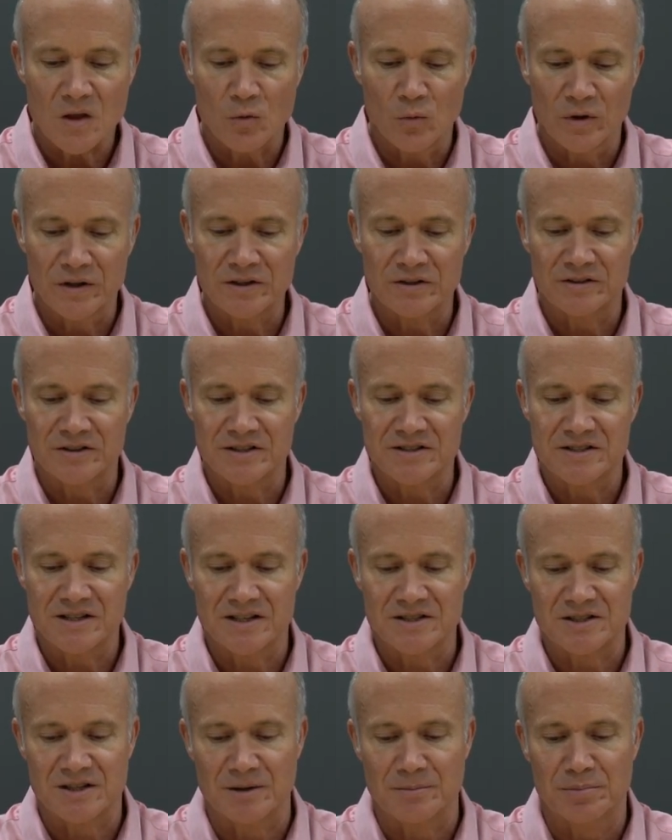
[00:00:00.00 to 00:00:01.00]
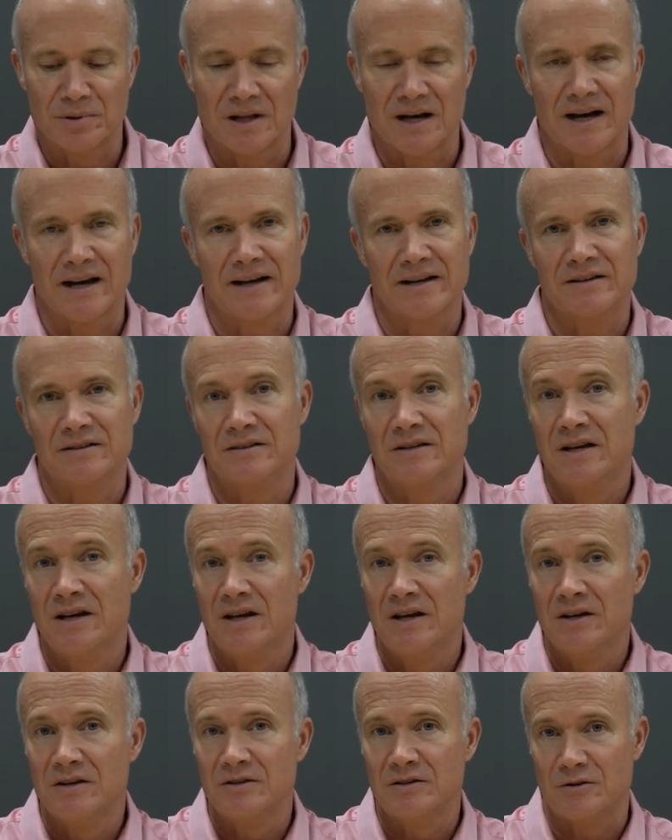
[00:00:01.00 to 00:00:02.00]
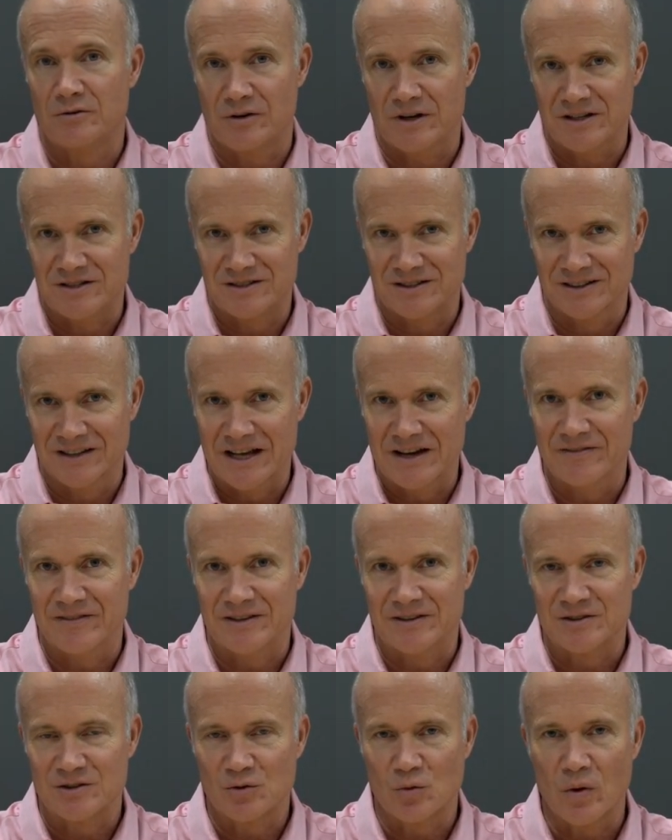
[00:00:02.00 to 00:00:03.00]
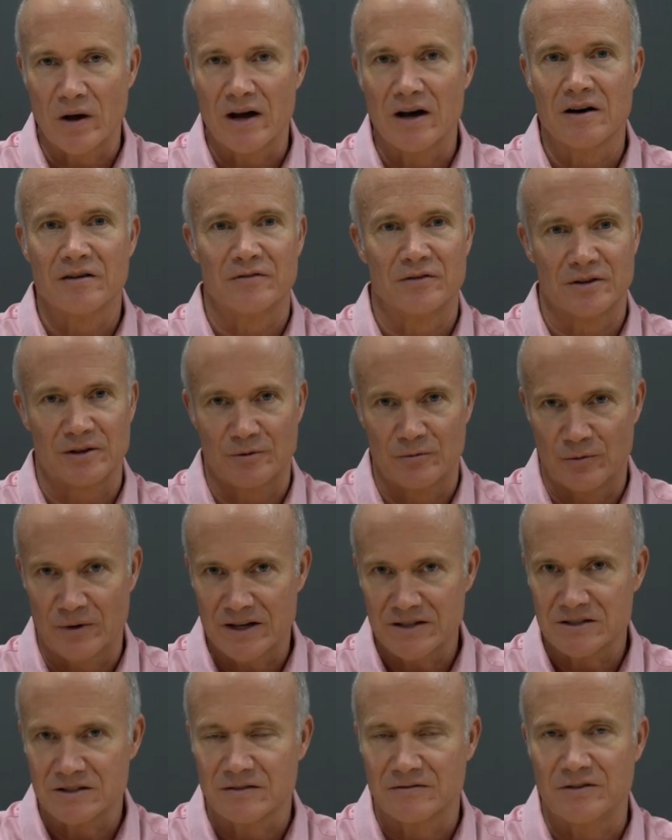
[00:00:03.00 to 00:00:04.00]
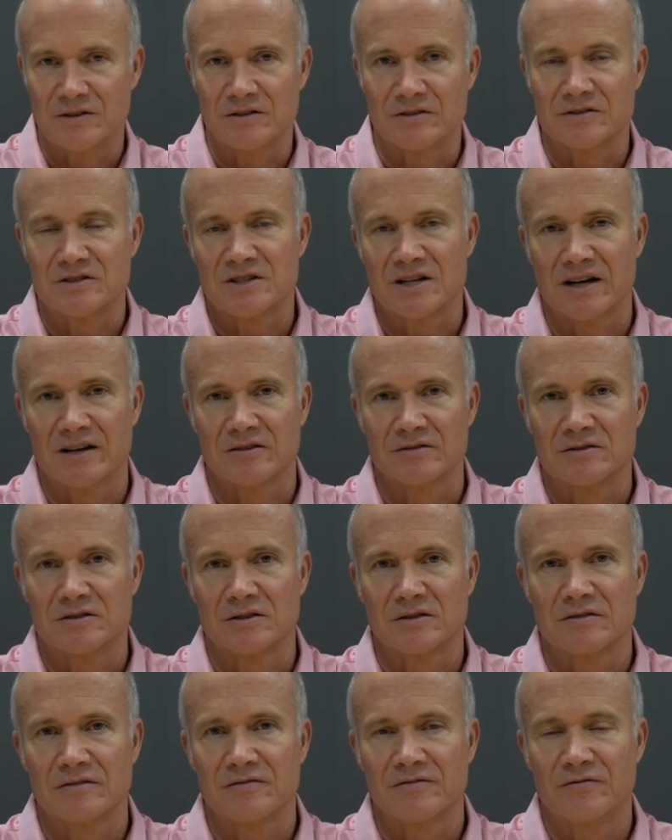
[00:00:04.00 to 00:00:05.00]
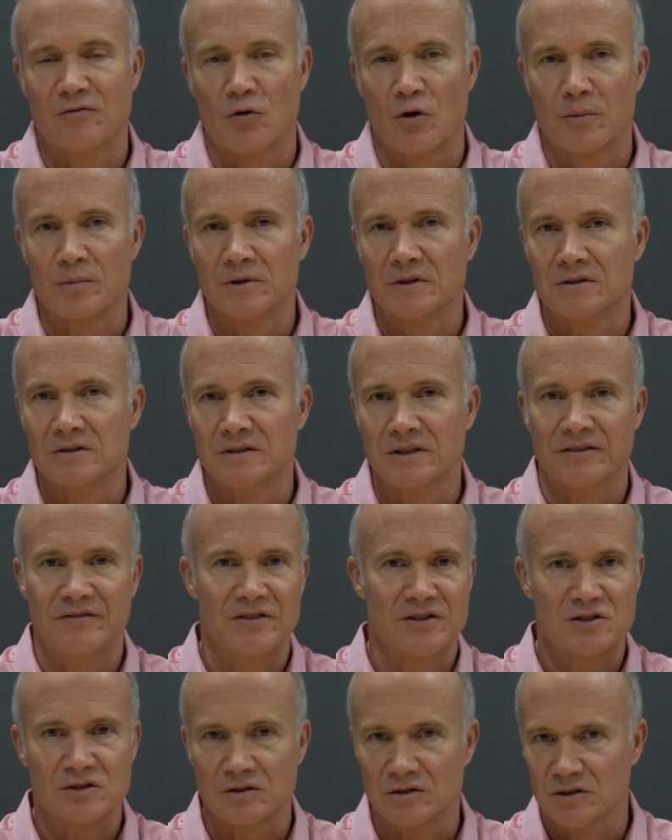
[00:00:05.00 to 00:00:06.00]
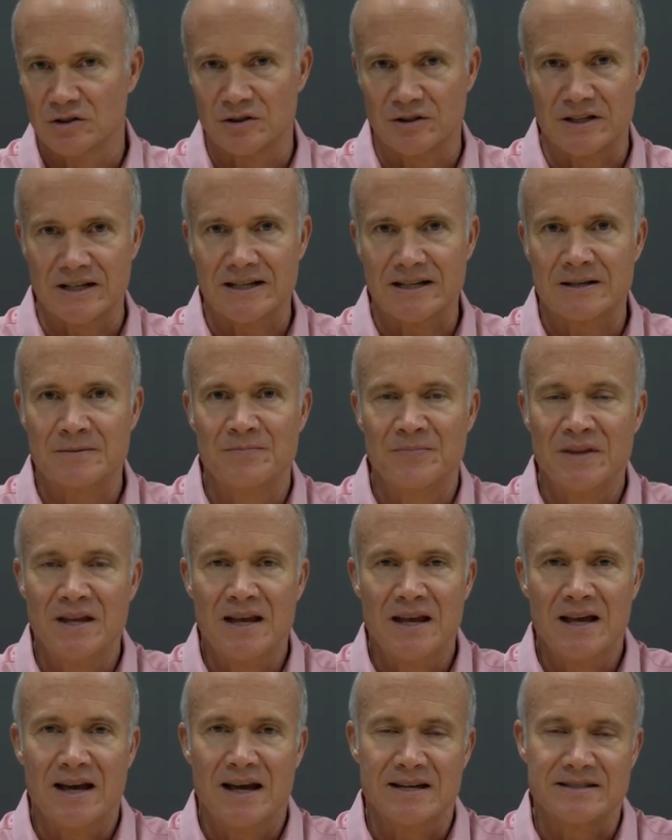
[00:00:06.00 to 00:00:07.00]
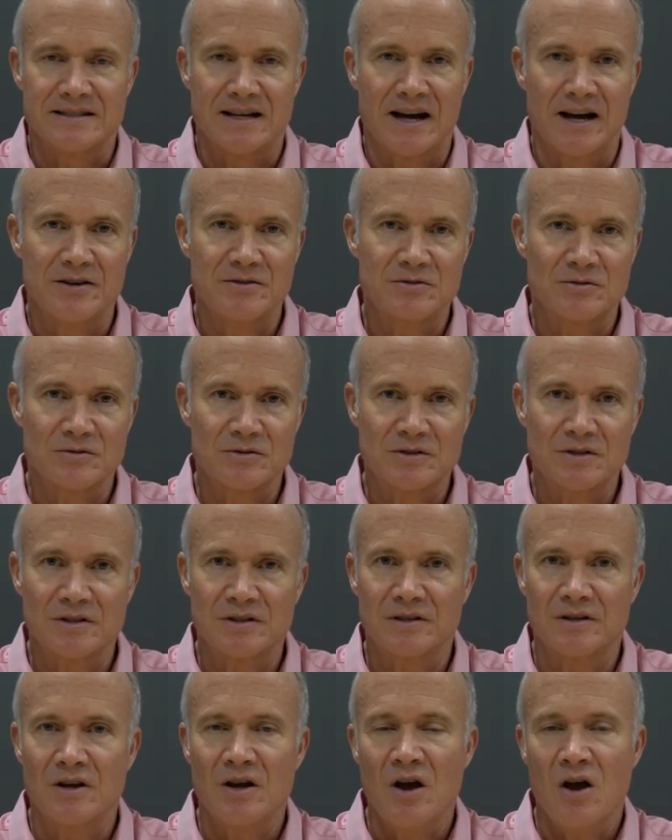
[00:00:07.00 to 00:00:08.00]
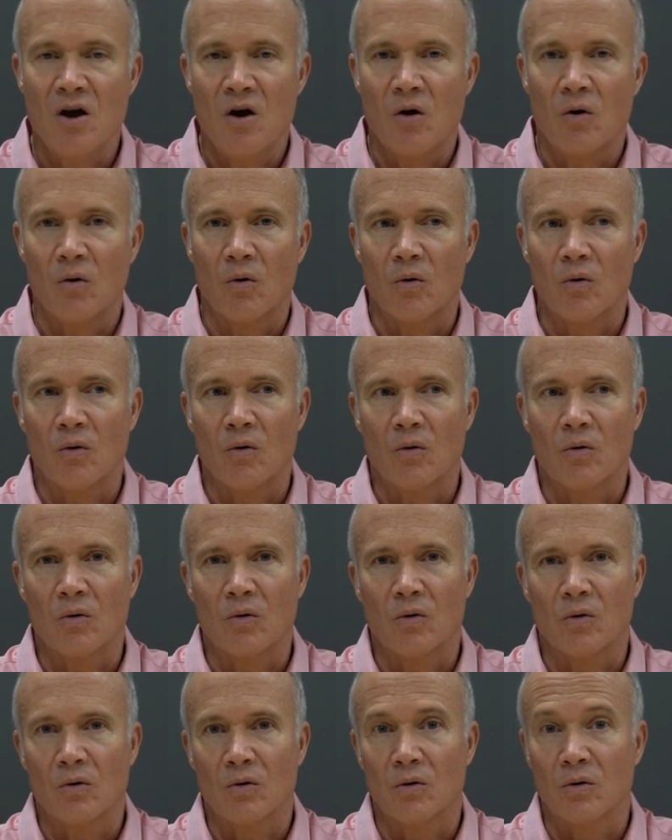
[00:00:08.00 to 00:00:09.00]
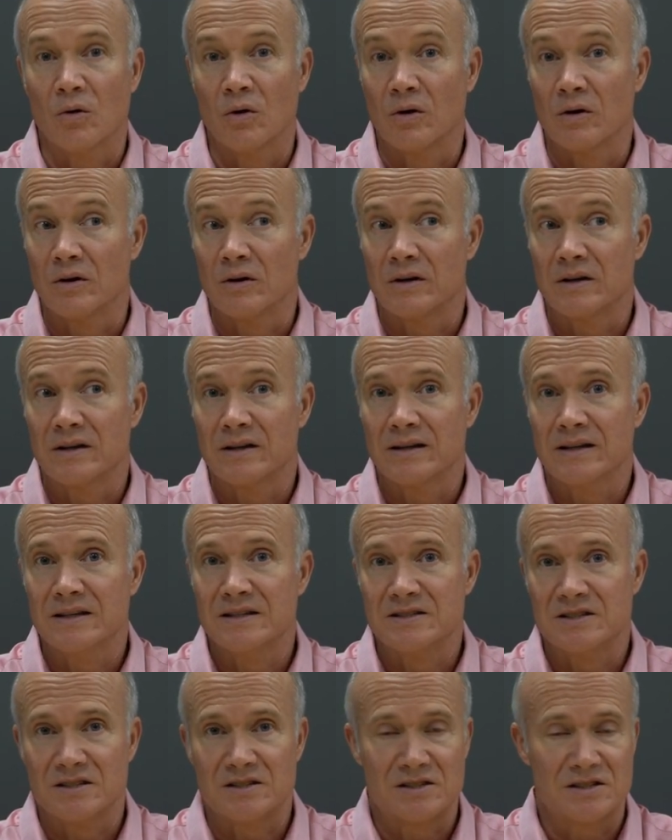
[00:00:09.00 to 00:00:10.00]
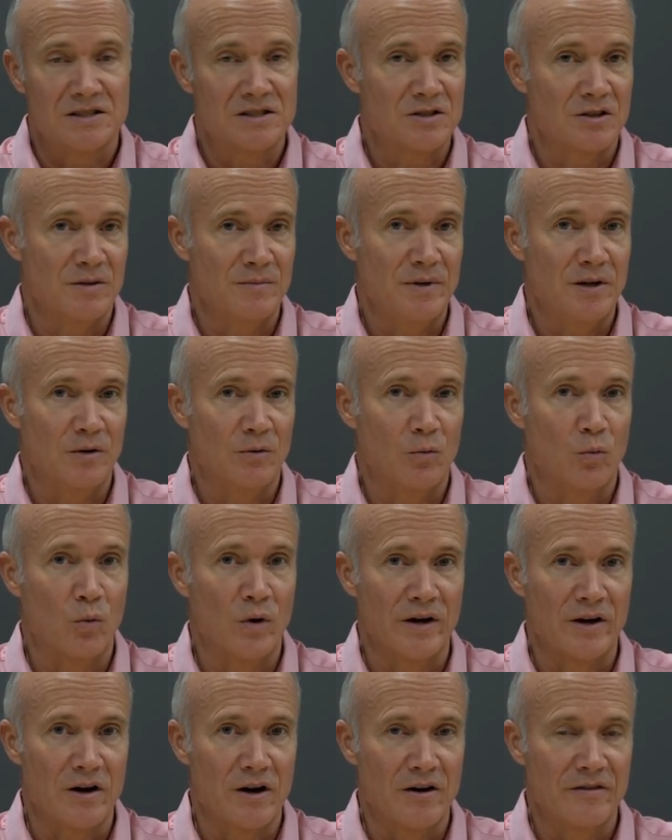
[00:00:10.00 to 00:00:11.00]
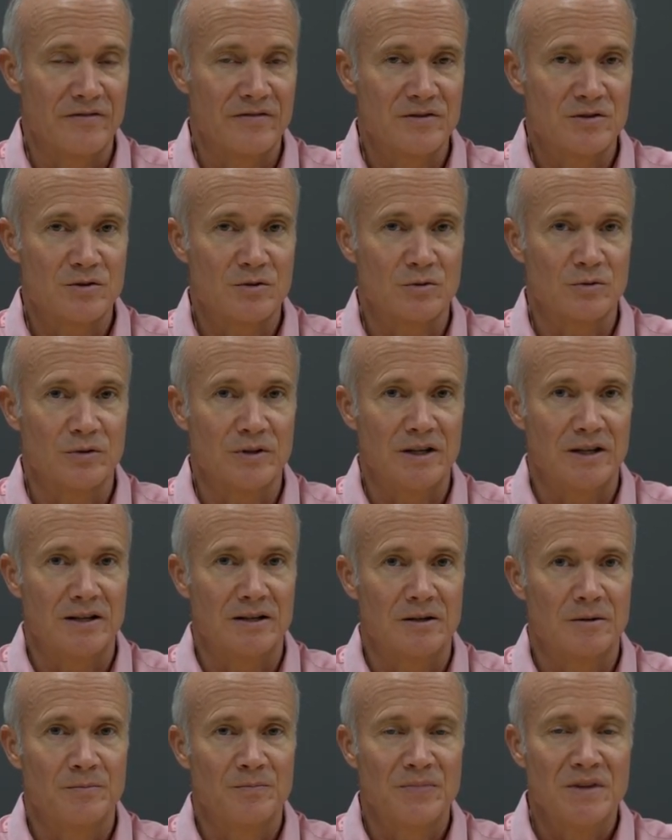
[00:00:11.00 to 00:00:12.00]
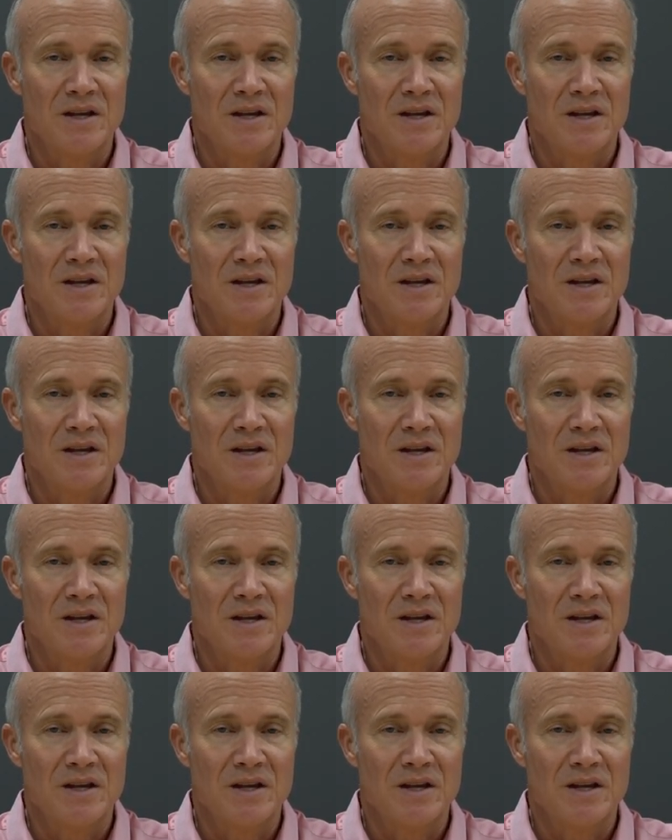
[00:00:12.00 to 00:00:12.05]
Will your decision apply to grades 11 and 12 or the rest of your child's formal official learning as a high school student? Or is this just going to be a one-off school year?